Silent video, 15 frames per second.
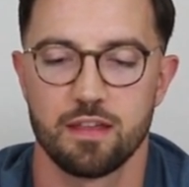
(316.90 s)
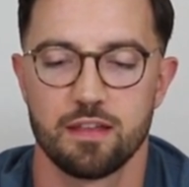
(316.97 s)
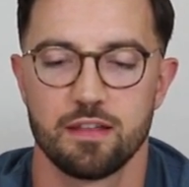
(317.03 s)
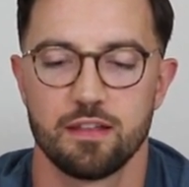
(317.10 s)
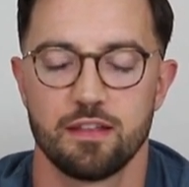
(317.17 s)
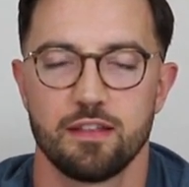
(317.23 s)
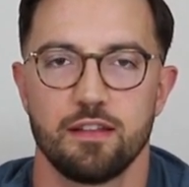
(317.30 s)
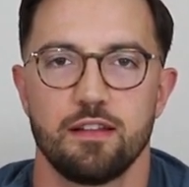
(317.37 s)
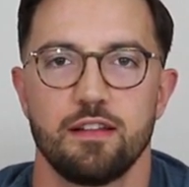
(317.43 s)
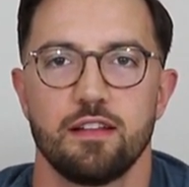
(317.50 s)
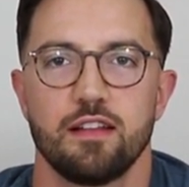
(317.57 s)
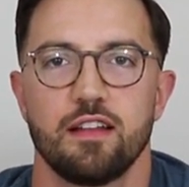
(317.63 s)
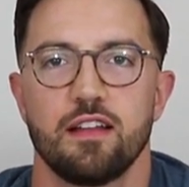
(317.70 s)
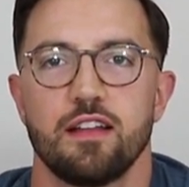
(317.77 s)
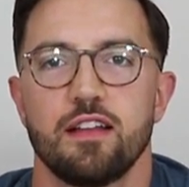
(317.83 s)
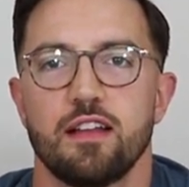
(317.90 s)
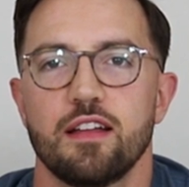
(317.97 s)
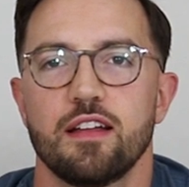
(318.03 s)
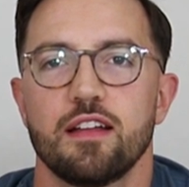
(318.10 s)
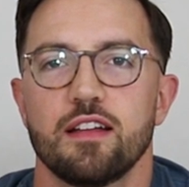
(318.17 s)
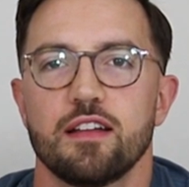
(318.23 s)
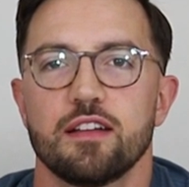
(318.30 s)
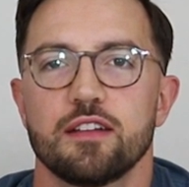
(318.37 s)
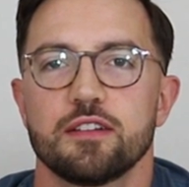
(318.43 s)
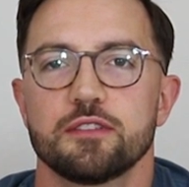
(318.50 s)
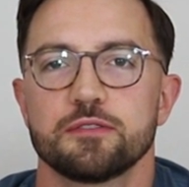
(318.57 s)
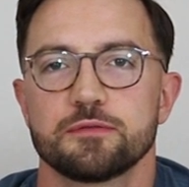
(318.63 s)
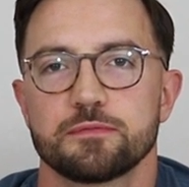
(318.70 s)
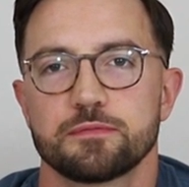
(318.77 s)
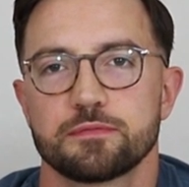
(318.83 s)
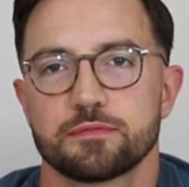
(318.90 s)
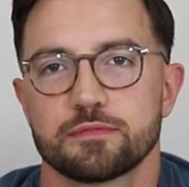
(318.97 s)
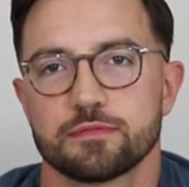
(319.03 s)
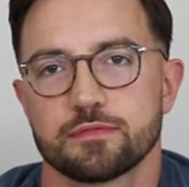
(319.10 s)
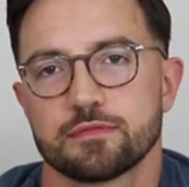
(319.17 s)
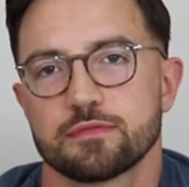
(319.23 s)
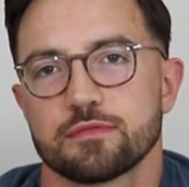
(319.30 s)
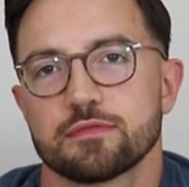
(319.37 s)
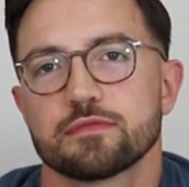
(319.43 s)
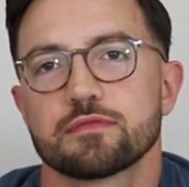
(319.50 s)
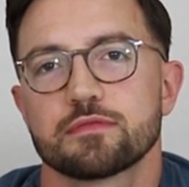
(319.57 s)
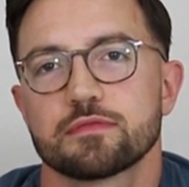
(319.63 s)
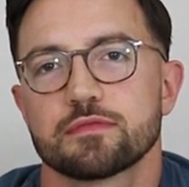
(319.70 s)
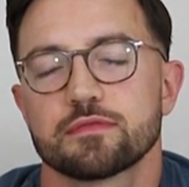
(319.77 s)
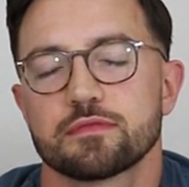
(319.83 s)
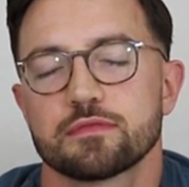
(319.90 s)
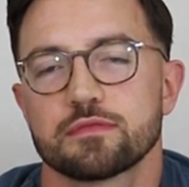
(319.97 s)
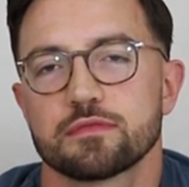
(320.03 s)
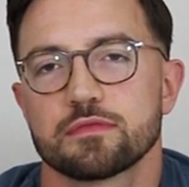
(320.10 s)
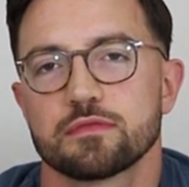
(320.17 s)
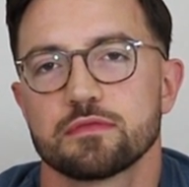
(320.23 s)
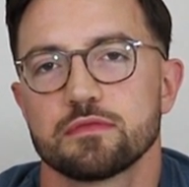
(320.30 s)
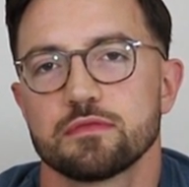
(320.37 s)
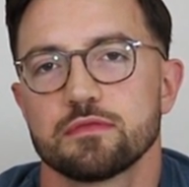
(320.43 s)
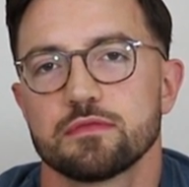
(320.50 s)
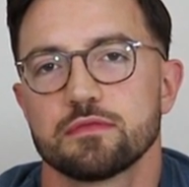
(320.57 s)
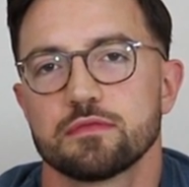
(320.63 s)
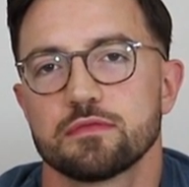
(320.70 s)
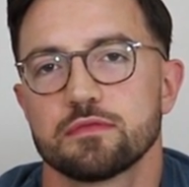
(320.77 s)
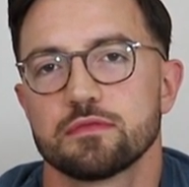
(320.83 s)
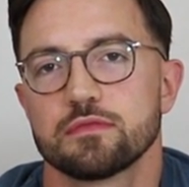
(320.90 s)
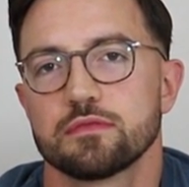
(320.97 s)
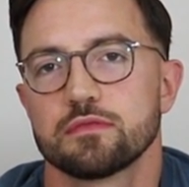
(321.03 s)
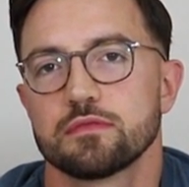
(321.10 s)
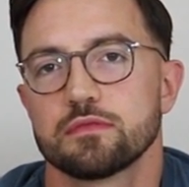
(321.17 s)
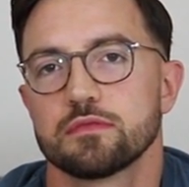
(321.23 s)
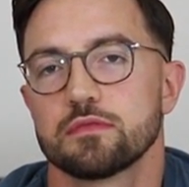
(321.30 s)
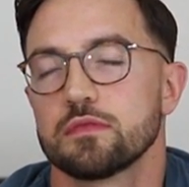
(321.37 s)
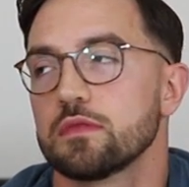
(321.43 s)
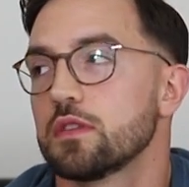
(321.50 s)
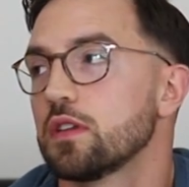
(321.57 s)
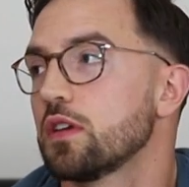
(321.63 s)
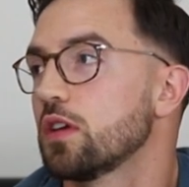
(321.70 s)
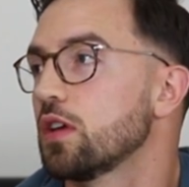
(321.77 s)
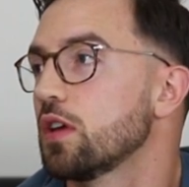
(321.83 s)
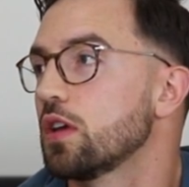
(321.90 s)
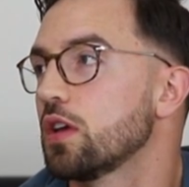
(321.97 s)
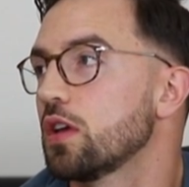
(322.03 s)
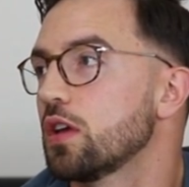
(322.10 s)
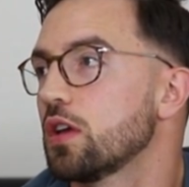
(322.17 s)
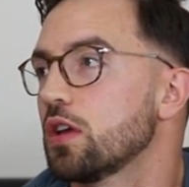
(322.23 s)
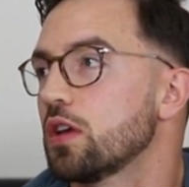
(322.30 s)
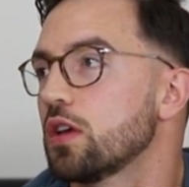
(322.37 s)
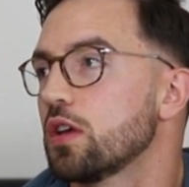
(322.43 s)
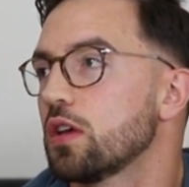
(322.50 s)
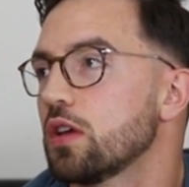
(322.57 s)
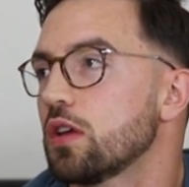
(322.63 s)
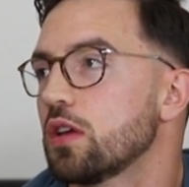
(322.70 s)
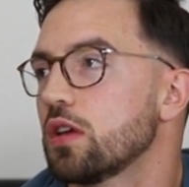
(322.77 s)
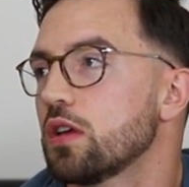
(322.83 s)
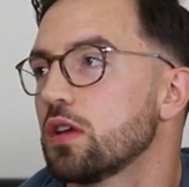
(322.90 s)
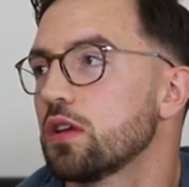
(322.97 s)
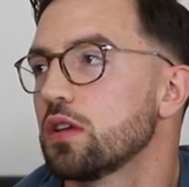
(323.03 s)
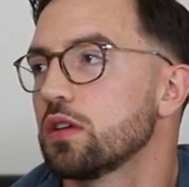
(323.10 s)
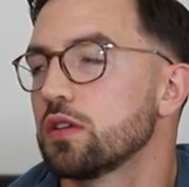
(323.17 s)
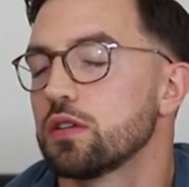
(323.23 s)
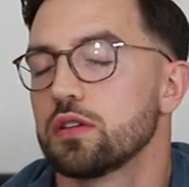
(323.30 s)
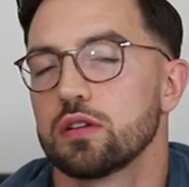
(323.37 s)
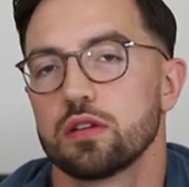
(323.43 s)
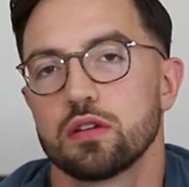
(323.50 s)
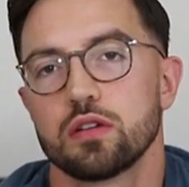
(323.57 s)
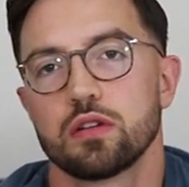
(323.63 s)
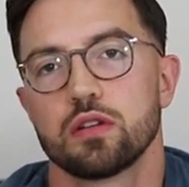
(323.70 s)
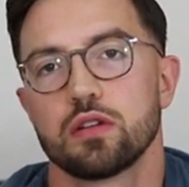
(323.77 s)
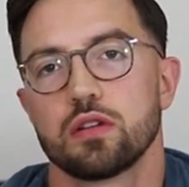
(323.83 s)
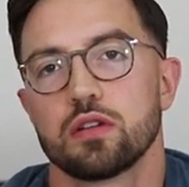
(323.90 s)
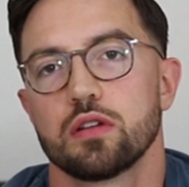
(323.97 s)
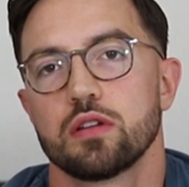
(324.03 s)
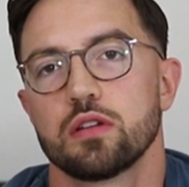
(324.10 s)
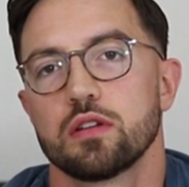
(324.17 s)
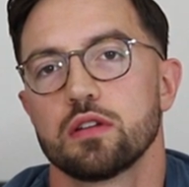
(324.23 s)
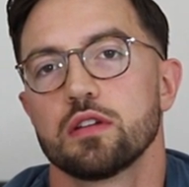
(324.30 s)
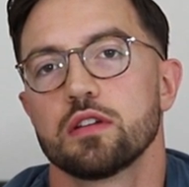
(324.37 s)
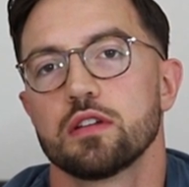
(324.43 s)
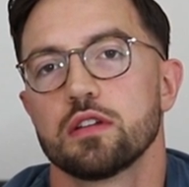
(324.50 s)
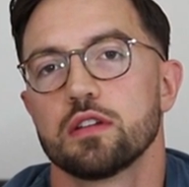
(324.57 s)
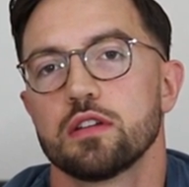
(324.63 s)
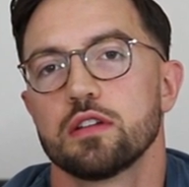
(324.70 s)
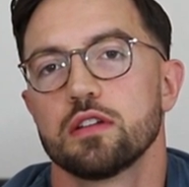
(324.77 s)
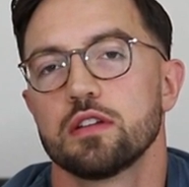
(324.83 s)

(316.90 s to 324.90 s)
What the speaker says: (not speaking)